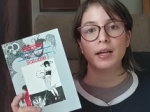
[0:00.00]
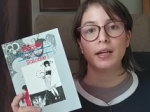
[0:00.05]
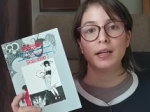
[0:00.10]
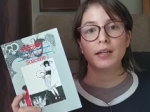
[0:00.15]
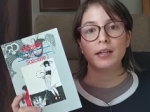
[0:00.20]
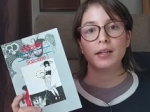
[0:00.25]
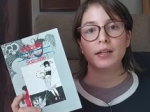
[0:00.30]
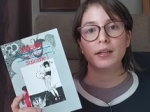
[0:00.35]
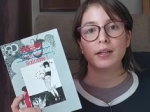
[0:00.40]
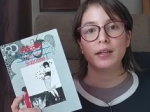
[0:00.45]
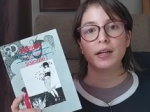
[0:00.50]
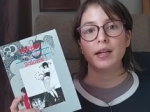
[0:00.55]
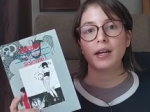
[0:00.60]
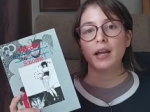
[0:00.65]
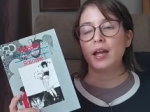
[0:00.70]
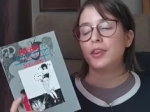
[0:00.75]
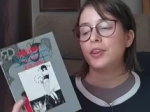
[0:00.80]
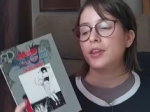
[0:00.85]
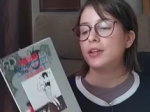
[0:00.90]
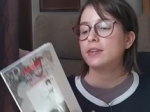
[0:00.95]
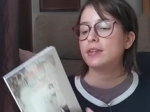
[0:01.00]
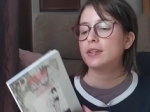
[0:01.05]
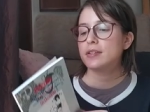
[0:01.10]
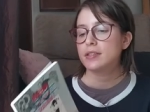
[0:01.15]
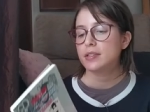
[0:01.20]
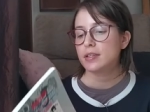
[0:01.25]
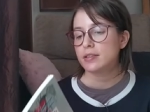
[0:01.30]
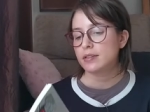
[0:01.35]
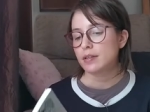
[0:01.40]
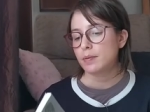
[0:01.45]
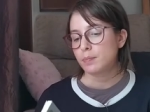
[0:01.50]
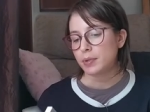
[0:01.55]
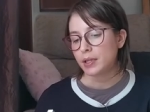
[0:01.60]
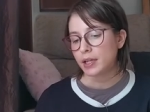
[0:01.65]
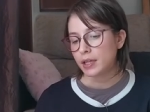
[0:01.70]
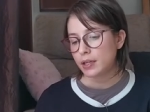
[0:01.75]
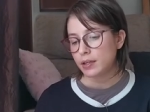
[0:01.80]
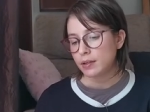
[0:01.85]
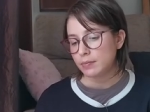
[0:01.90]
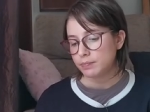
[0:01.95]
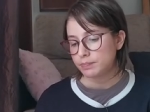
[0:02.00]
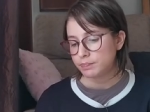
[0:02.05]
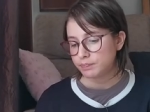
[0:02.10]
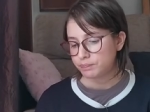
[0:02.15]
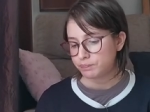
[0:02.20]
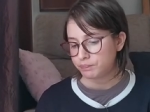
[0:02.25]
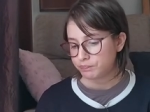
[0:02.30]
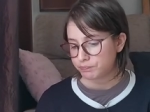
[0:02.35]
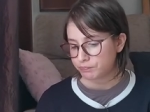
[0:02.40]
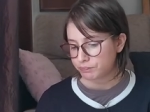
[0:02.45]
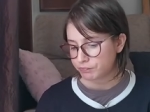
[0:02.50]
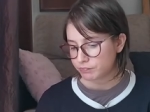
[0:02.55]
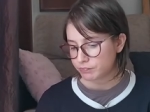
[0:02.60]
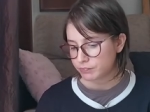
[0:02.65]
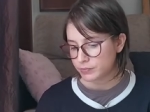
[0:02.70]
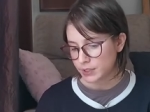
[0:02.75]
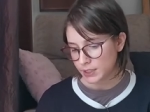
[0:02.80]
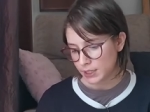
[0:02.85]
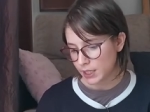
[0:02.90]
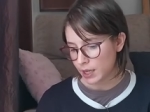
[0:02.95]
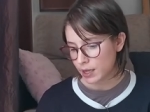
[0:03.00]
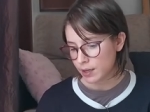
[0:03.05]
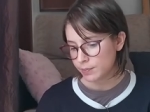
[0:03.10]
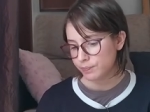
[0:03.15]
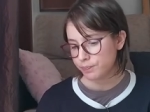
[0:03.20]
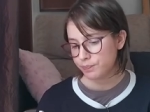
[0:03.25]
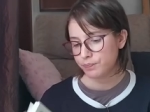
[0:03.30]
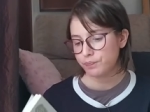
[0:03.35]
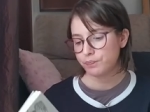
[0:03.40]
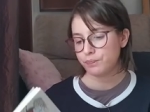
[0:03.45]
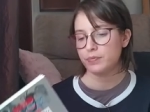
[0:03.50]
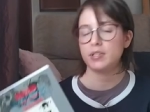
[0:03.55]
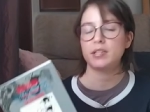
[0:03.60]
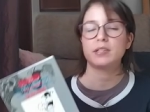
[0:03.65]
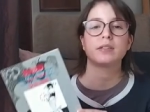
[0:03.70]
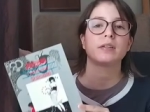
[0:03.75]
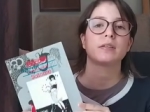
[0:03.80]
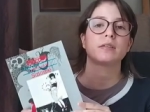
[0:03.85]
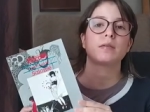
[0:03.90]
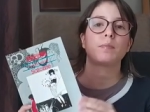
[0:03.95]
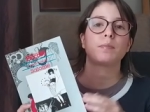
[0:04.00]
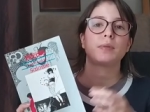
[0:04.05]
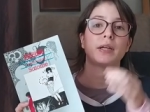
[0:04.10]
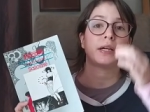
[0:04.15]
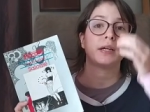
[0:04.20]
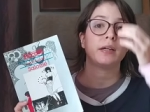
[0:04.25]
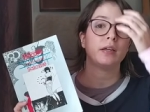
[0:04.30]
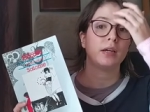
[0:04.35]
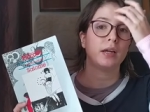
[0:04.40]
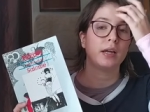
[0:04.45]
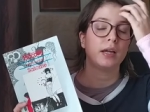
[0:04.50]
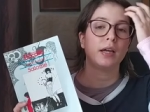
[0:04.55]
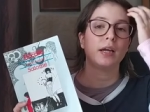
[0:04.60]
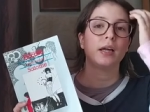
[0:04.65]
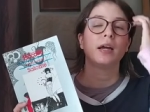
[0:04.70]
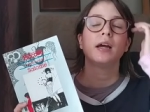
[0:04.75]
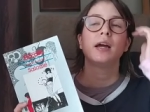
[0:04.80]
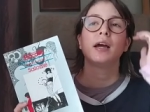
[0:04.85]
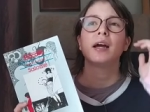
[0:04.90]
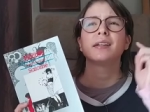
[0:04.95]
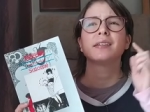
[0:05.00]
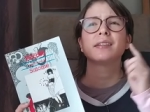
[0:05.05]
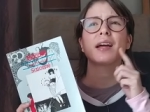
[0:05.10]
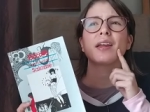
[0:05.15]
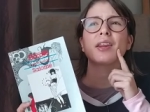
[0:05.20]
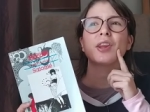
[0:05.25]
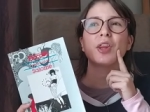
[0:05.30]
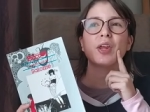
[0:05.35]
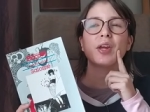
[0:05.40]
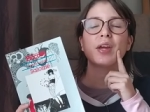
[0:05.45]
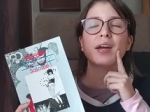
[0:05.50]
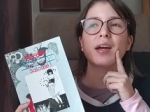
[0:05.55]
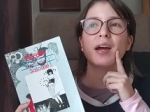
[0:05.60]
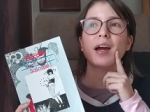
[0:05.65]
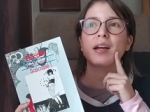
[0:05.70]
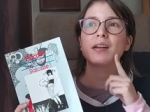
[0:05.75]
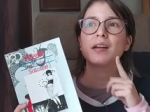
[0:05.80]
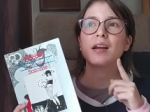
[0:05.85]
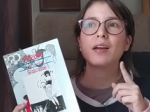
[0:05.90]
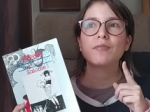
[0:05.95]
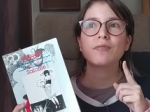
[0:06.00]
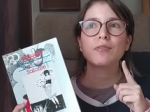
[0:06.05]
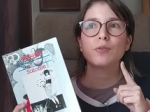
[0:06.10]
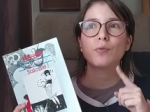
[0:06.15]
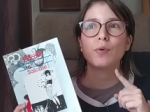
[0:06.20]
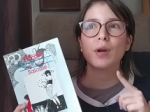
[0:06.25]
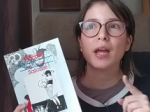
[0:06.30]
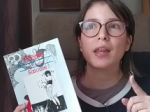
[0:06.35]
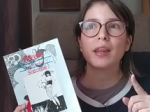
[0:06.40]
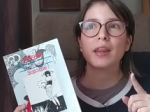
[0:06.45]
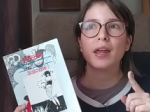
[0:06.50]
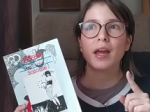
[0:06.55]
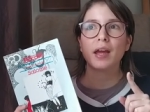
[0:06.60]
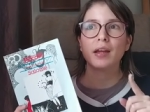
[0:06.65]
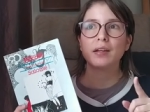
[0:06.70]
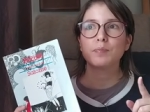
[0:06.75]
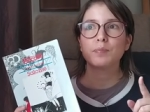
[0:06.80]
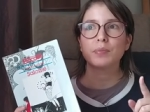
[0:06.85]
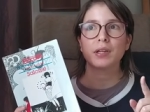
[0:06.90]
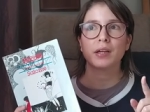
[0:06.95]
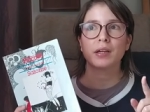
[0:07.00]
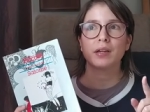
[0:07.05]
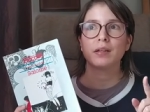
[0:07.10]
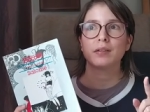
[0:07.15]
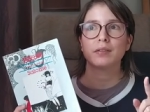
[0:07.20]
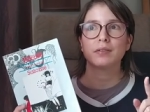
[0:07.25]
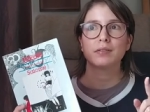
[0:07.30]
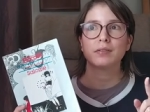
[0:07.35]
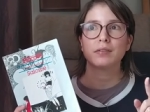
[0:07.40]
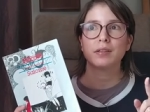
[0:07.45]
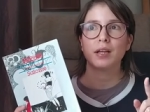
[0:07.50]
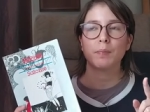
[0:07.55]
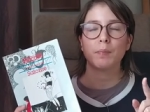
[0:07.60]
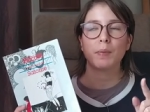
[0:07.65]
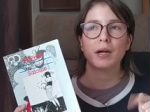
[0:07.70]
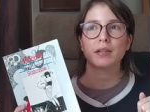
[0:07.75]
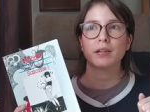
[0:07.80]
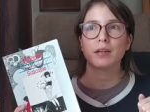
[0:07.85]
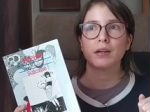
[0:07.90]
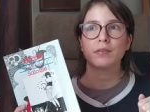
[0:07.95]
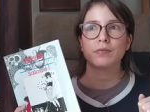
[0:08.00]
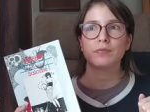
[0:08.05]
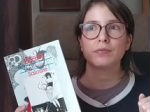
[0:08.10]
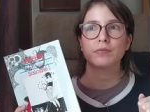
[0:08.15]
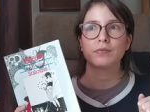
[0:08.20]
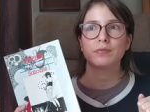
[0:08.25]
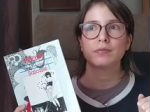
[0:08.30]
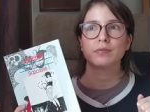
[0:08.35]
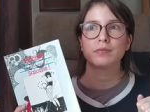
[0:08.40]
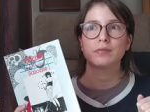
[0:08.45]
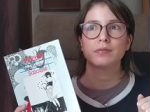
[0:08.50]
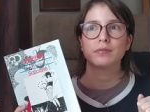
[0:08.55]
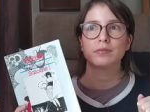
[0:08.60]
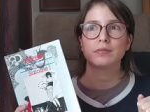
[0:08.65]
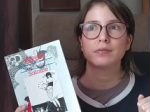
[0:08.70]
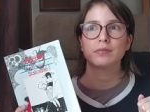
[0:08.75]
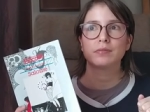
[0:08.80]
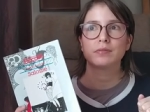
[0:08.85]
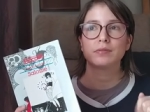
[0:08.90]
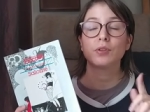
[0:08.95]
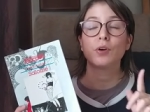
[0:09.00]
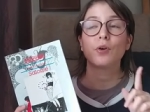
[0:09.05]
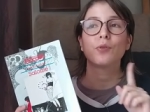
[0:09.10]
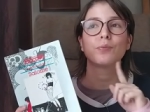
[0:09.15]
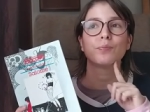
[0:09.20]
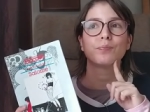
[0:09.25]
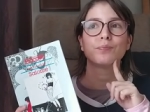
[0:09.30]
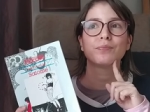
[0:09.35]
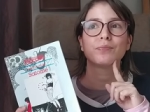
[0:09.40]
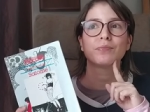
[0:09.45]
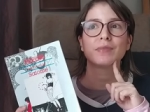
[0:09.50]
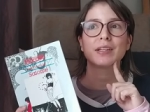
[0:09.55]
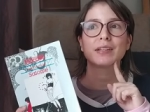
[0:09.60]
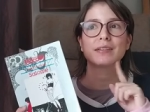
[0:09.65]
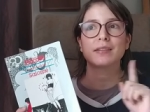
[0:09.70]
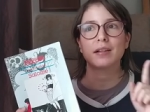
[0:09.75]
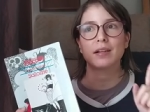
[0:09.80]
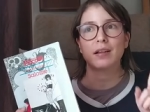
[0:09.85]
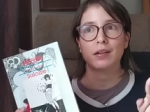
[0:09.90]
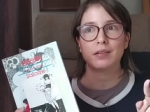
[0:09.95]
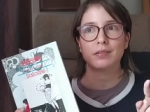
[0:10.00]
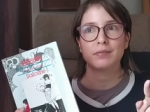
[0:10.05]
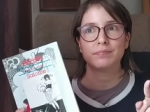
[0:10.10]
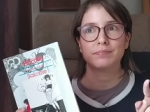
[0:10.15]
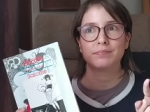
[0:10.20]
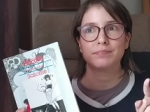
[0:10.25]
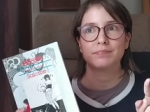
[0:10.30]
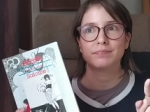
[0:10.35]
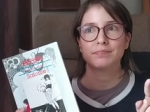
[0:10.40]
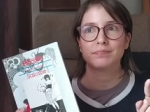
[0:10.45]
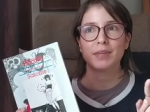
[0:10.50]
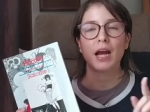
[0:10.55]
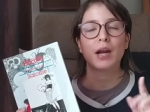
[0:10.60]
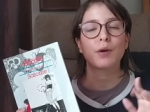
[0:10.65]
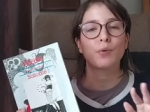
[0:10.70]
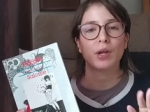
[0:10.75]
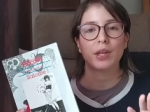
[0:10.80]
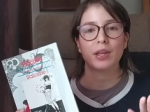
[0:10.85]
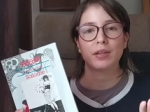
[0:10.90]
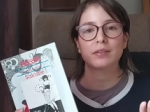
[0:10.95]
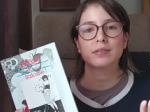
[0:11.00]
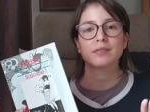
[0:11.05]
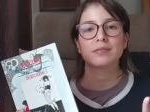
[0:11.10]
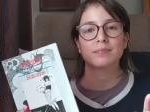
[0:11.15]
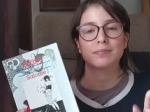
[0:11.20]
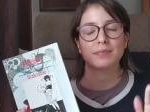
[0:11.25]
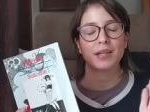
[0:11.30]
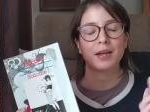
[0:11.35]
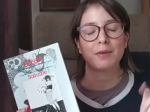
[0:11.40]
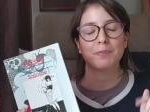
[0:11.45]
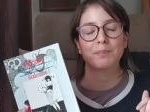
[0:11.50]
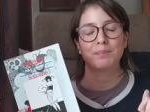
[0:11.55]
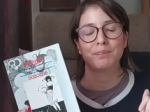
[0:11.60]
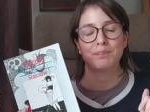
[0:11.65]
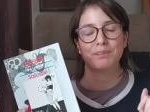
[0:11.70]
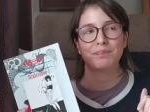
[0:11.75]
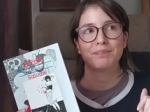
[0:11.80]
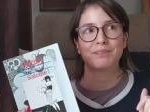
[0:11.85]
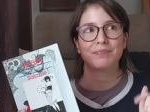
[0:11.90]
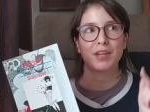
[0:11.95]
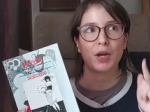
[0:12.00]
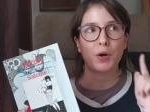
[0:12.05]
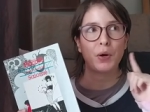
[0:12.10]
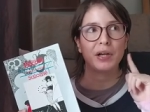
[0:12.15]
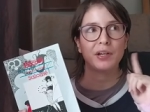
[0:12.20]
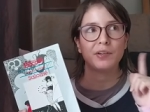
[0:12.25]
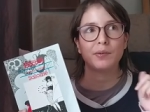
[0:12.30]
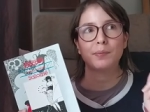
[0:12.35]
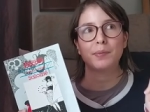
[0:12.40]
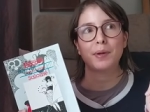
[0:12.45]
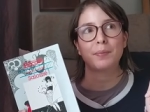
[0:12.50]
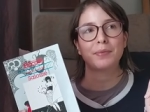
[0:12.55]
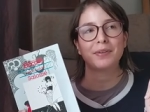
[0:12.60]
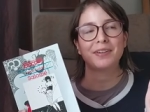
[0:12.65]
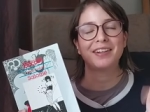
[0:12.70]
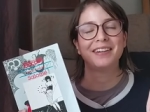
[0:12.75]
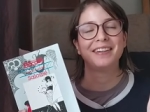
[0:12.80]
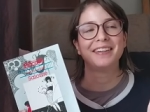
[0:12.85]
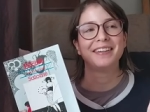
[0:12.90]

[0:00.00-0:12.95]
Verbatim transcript: uh, and I think this is a play. Yeah, this is a play, and I think I never read any play in my life. No, that's a lie. I read it, yeah, now I remember.